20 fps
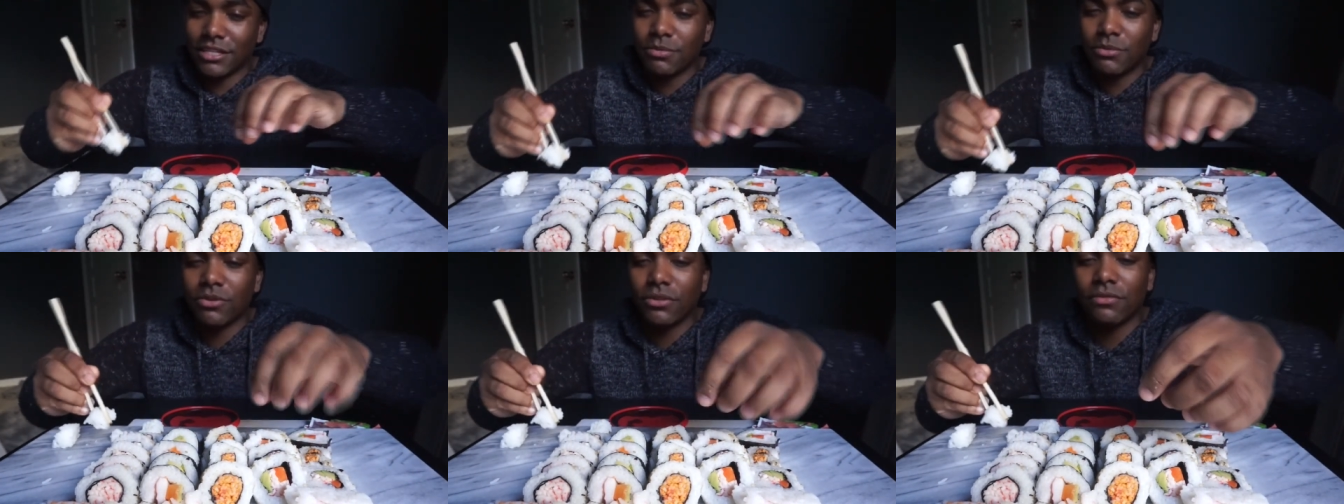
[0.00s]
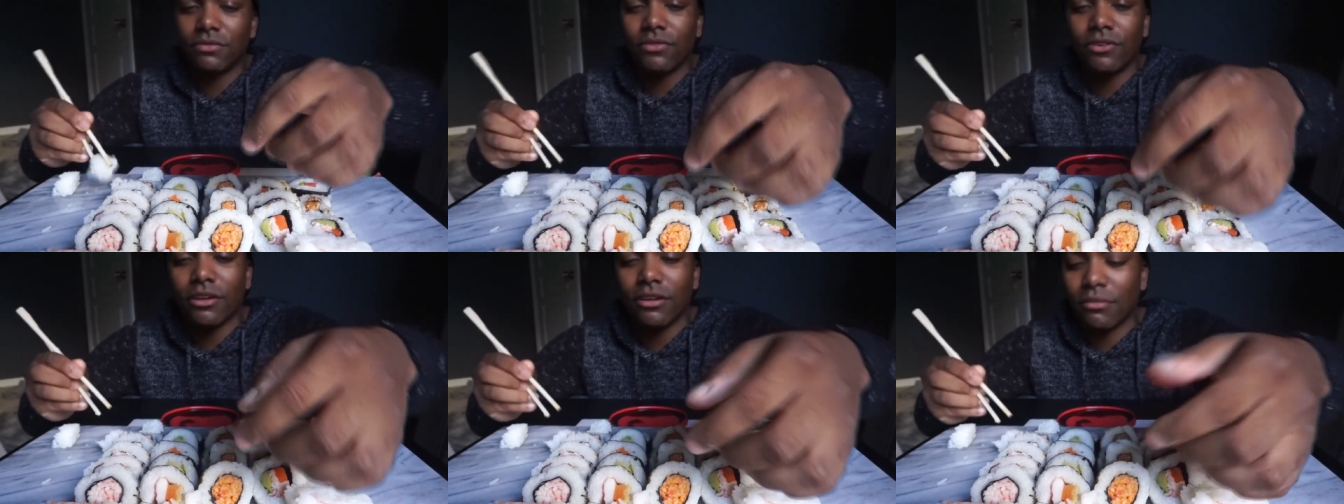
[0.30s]
not supposed
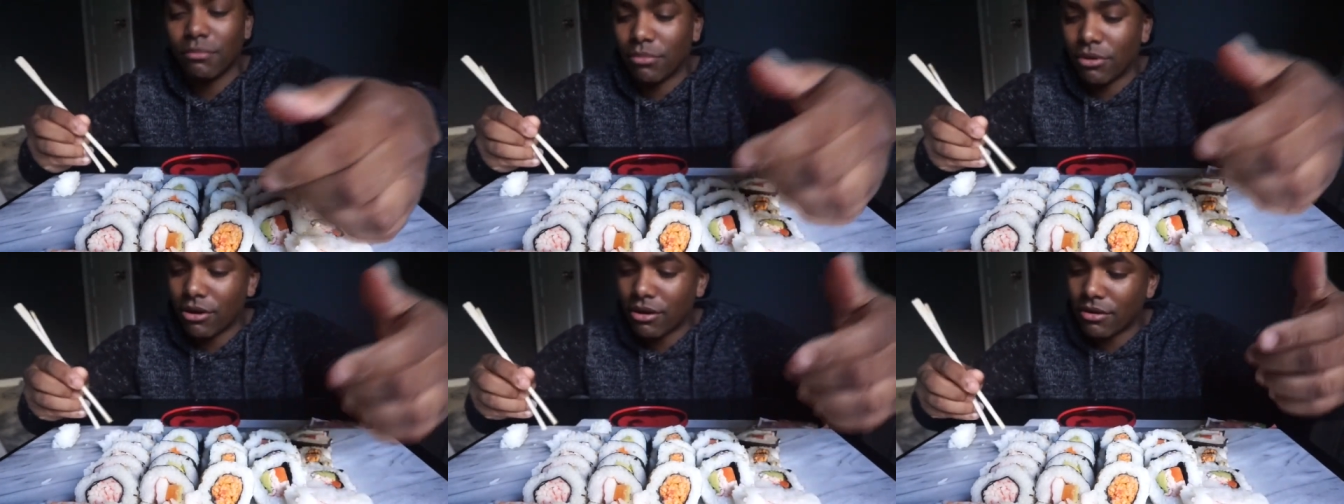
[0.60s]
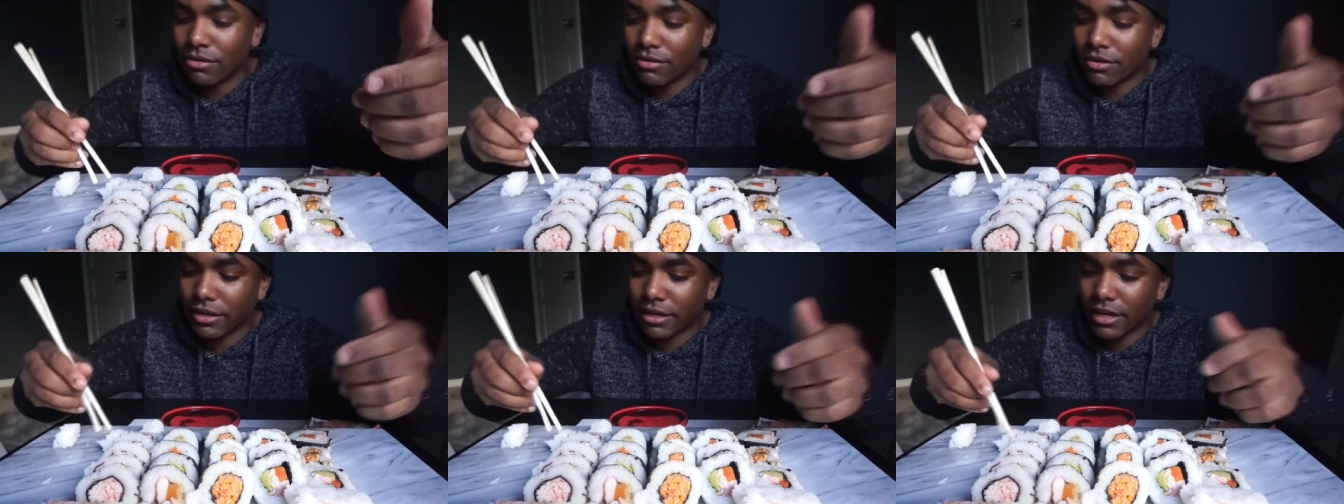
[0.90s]
to fall
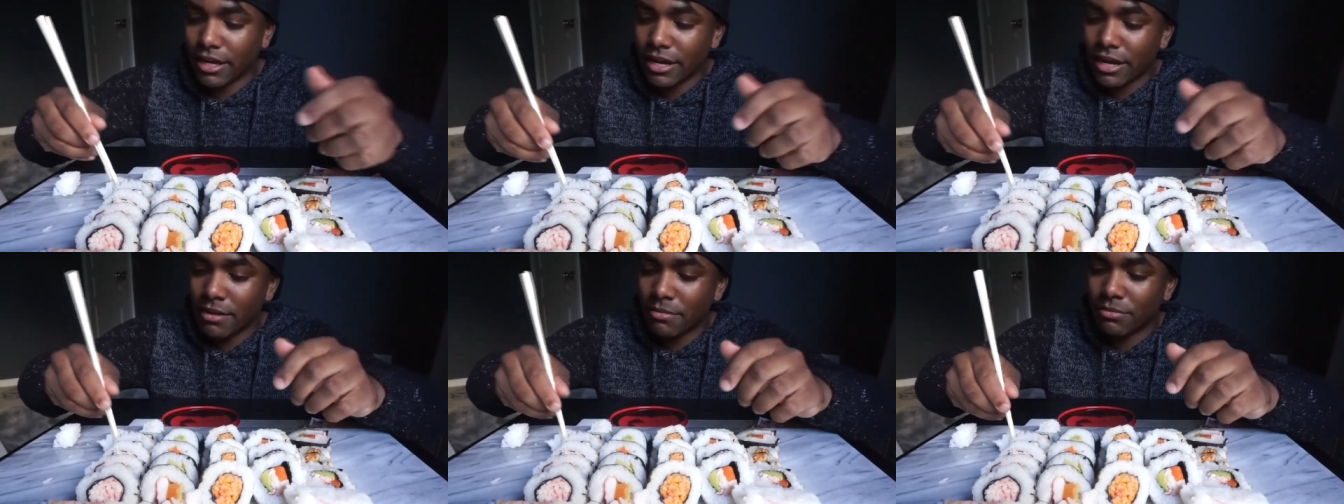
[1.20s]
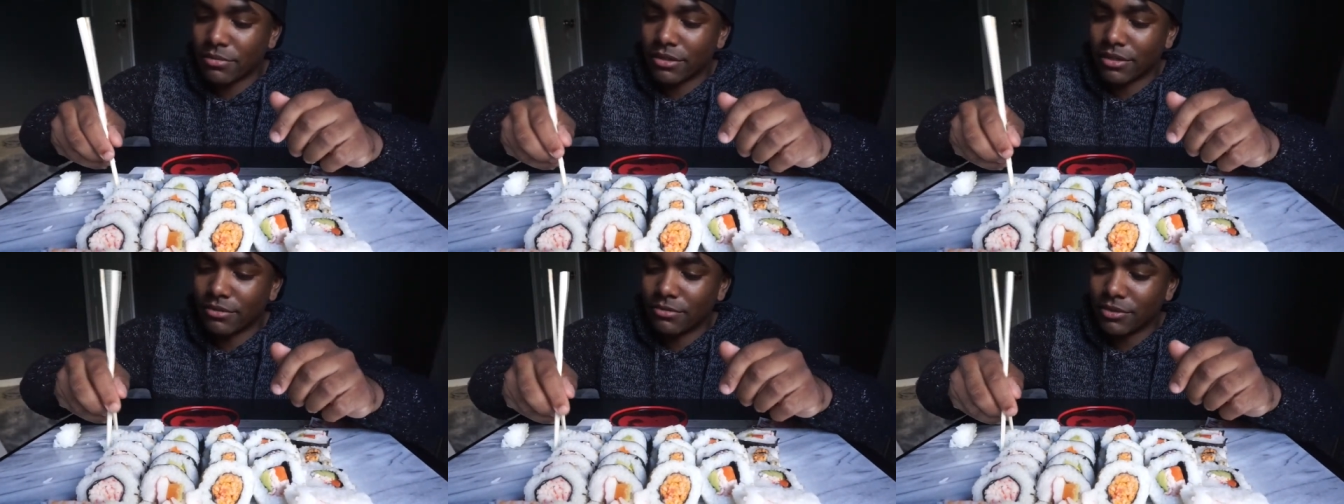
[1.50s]
apart on
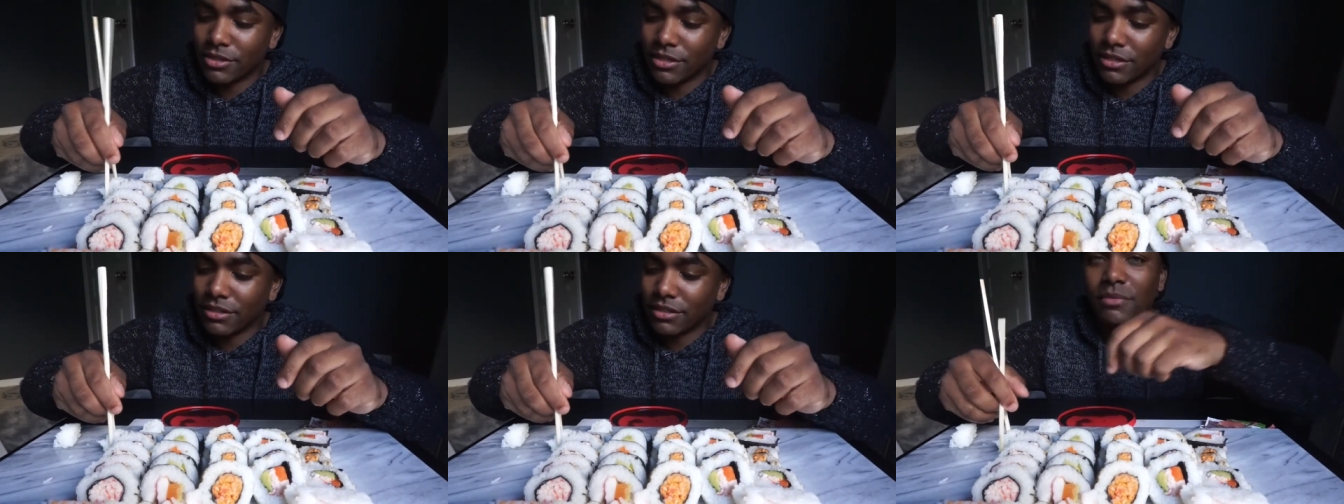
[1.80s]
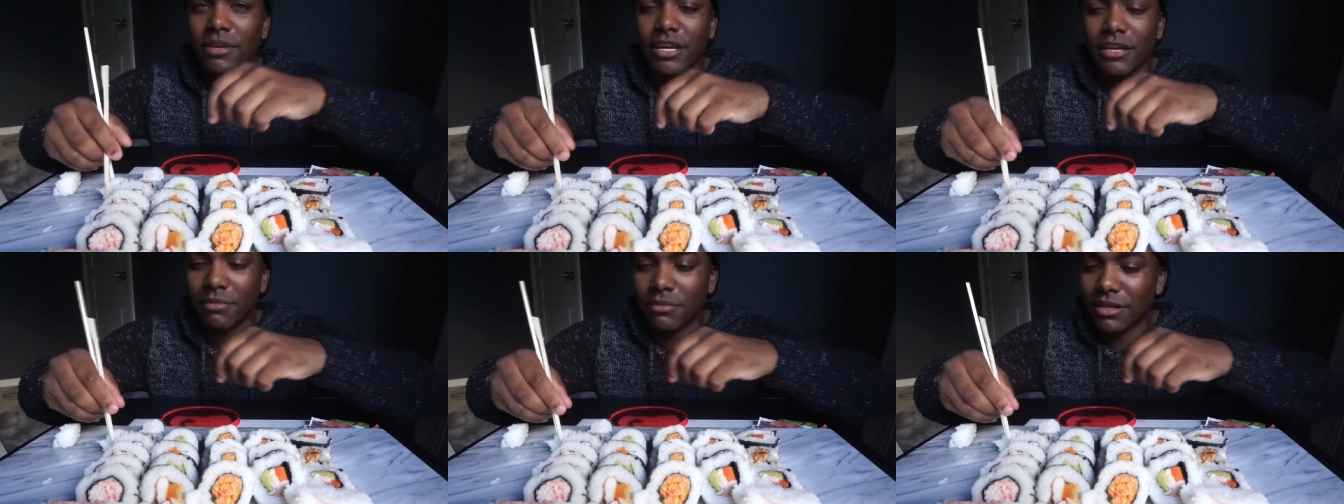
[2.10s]
camera. What?
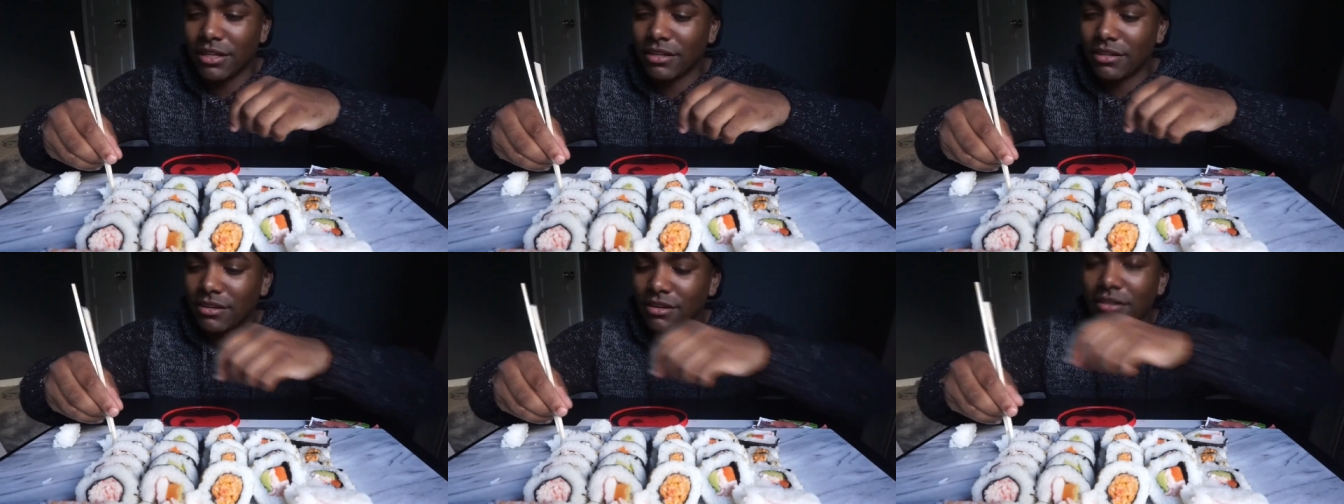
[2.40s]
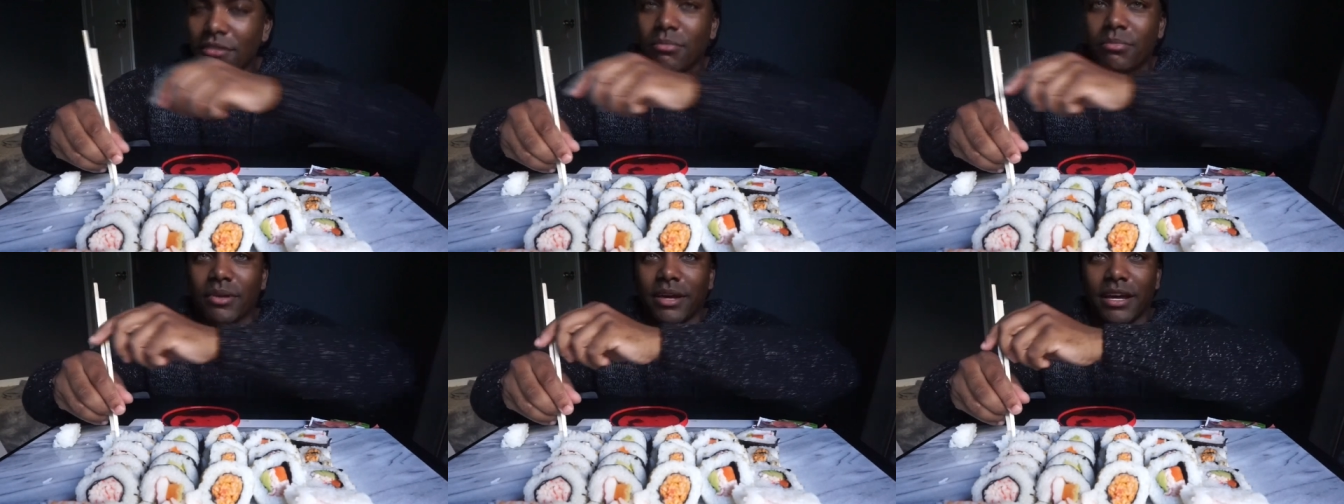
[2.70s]
Making me look